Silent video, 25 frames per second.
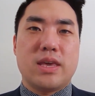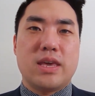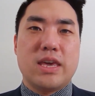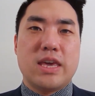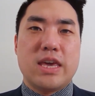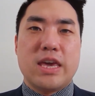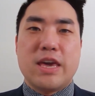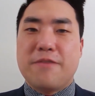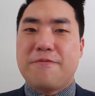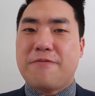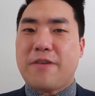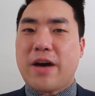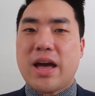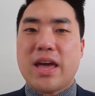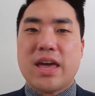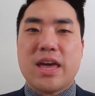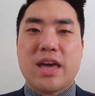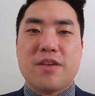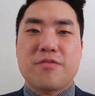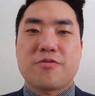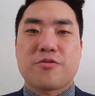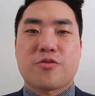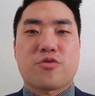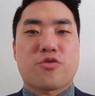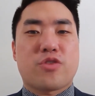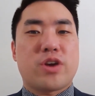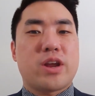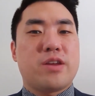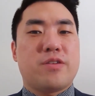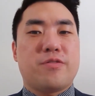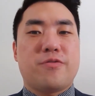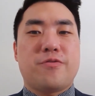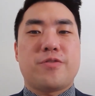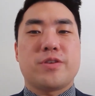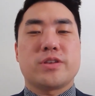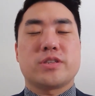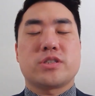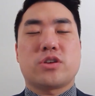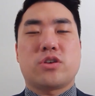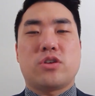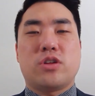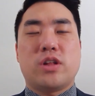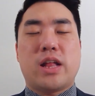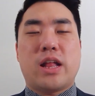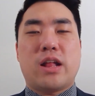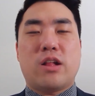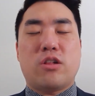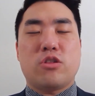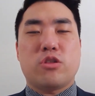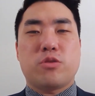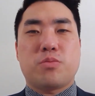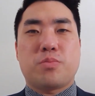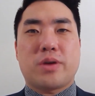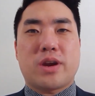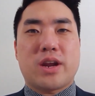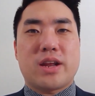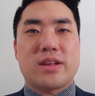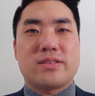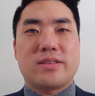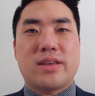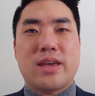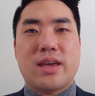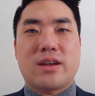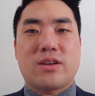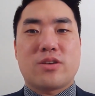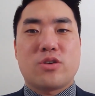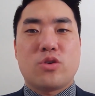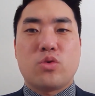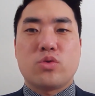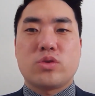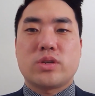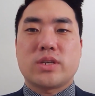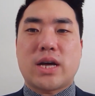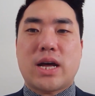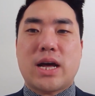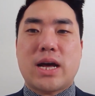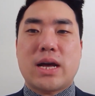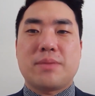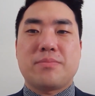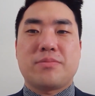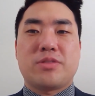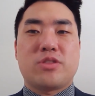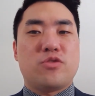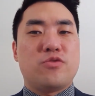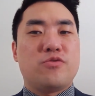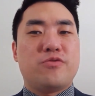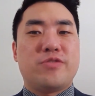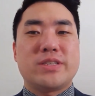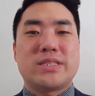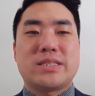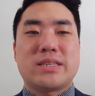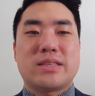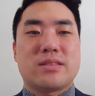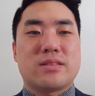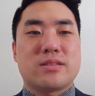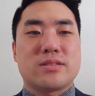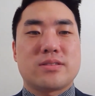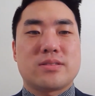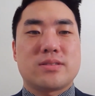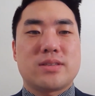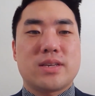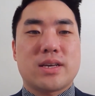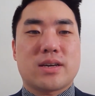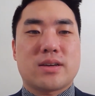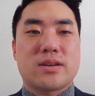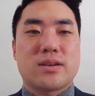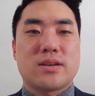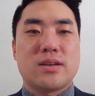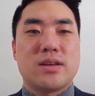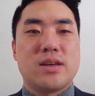If I have great physical health, but I take no time to visit the sick,